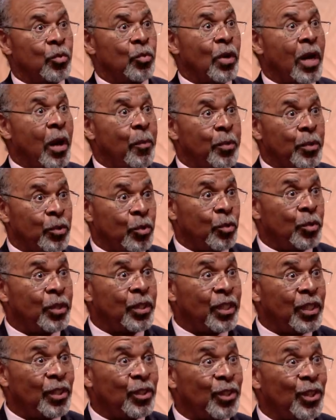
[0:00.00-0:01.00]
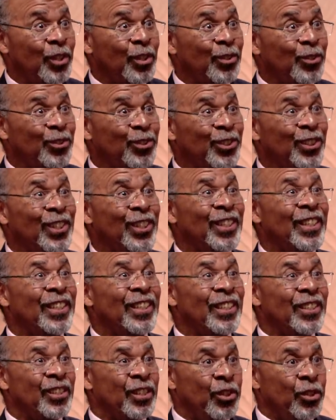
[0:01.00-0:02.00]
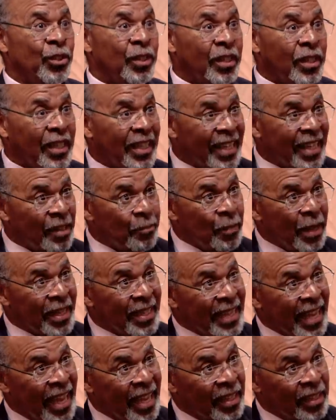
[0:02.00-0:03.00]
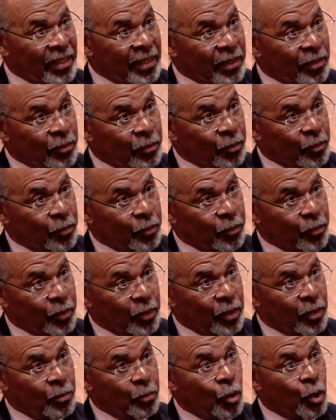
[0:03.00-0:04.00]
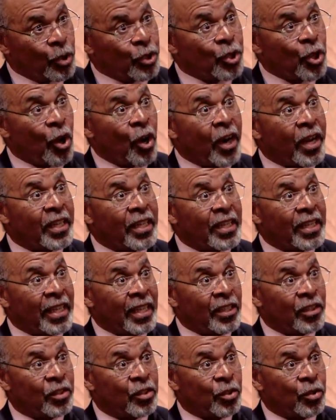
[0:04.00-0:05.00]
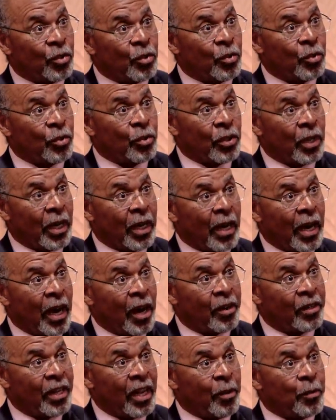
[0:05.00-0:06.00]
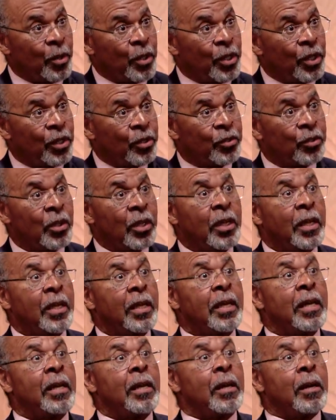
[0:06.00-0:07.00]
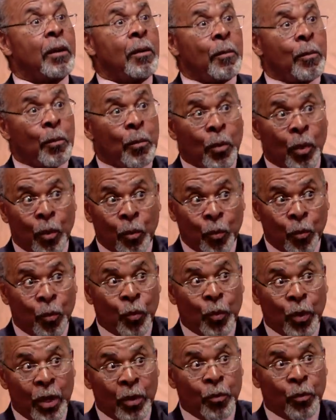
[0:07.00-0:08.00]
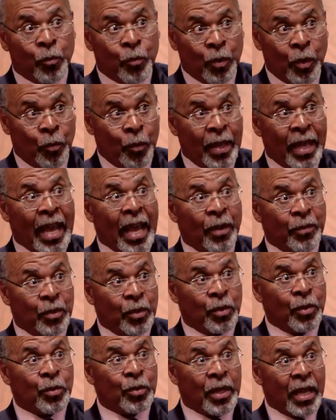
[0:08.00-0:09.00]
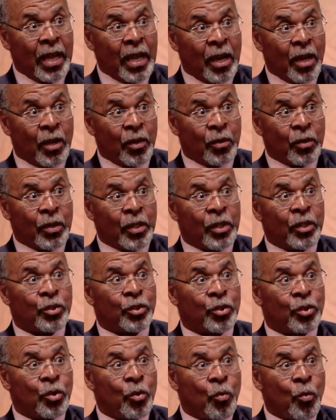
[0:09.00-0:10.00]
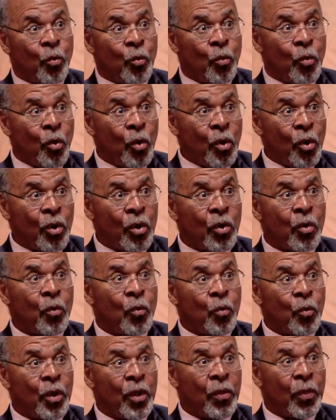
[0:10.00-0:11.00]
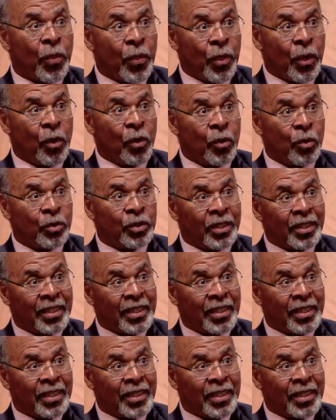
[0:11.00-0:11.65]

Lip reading: through opportunity zones to make that more targeted into our neighborhood. What we have to do now is to work with those